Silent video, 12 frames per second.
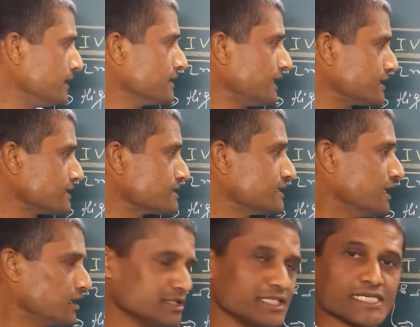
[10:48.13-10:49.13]
That is,
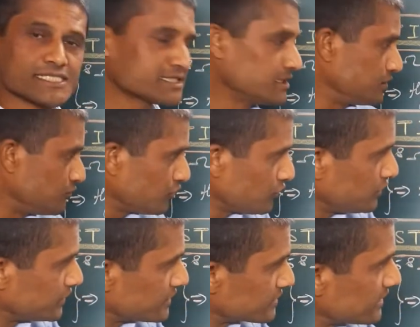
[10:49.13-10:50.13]
yes,
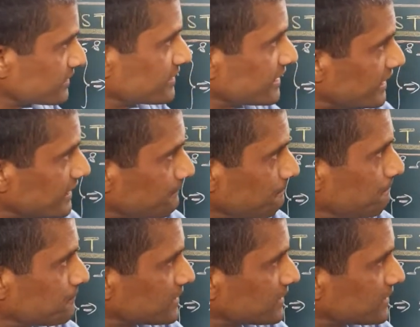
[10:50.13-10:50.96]
it is a thin